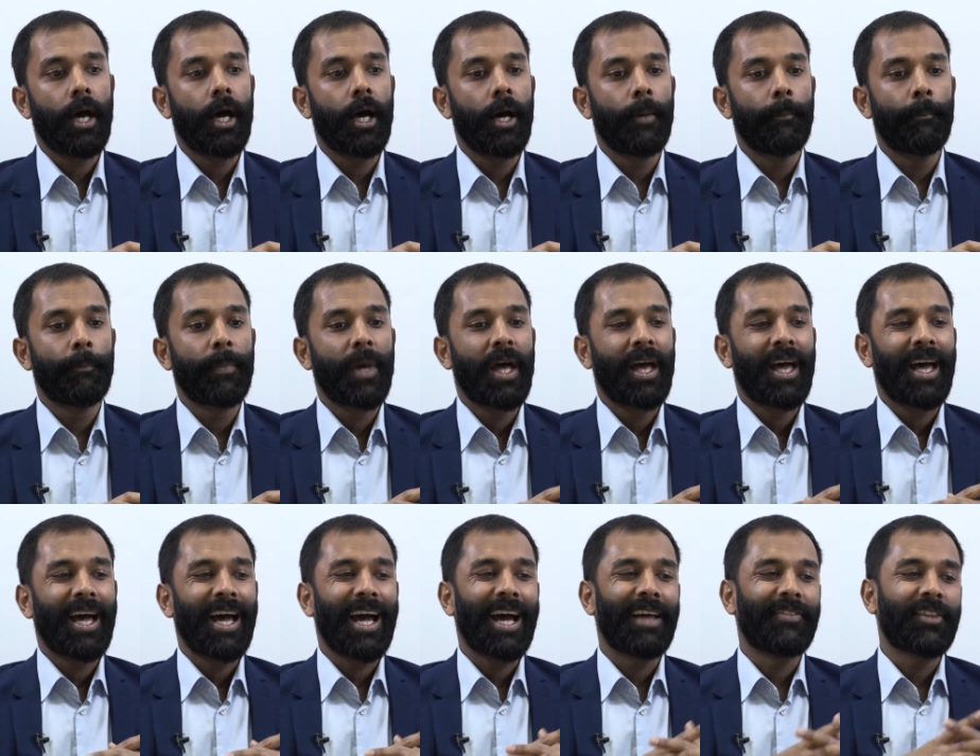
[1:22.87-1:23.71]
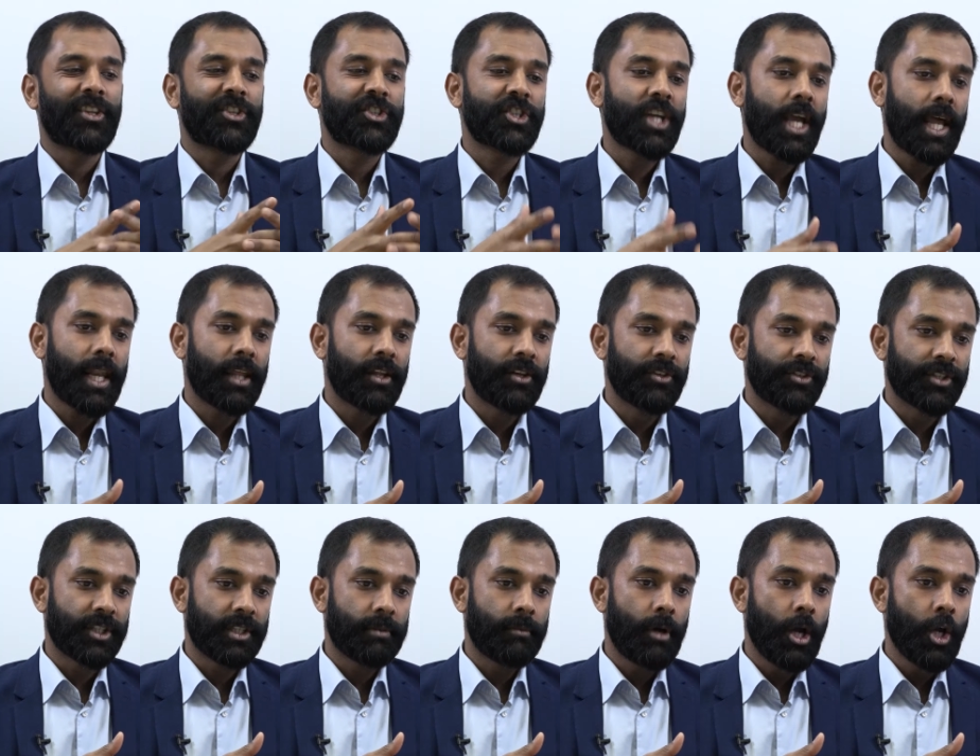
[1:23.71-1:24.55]
And the
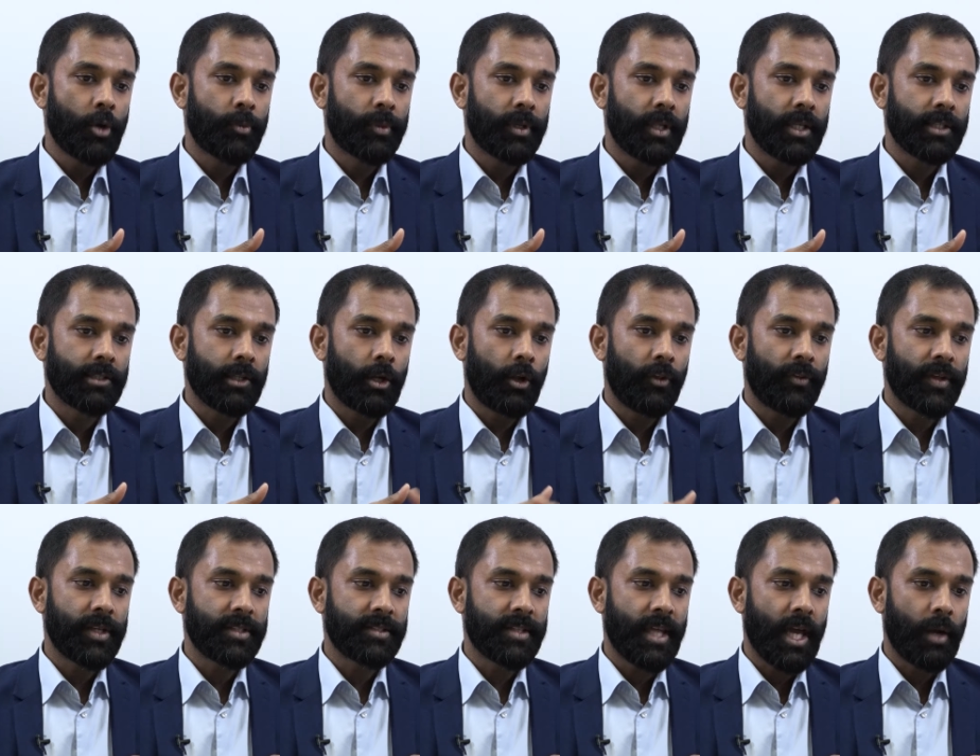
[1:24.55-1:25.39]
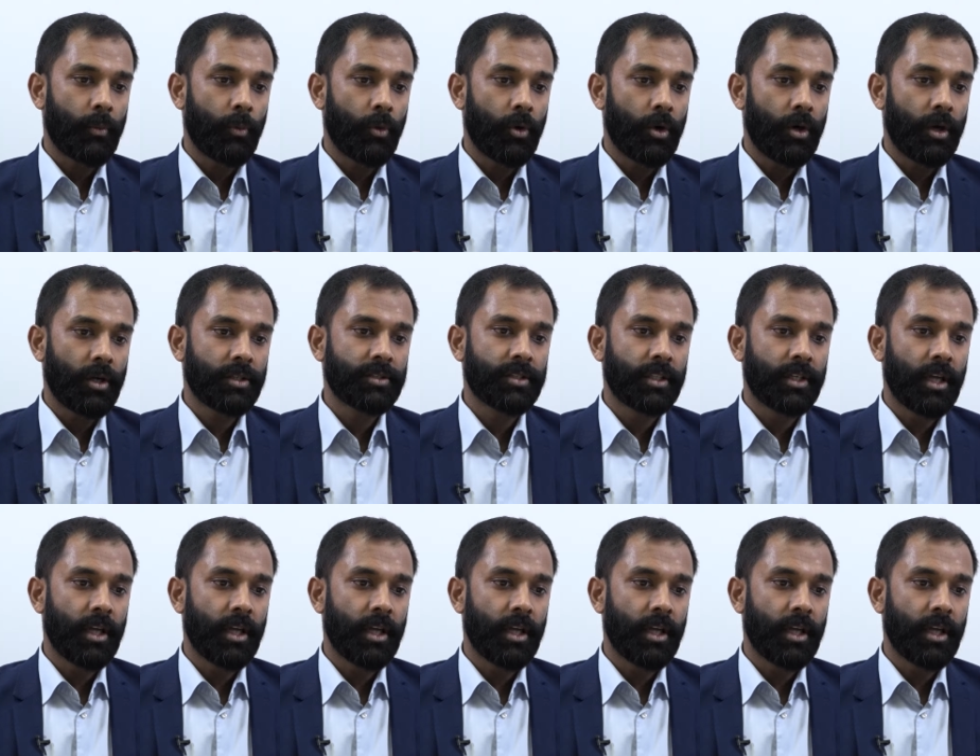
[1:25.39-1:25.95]
challenge at the moment is a lot of these networks,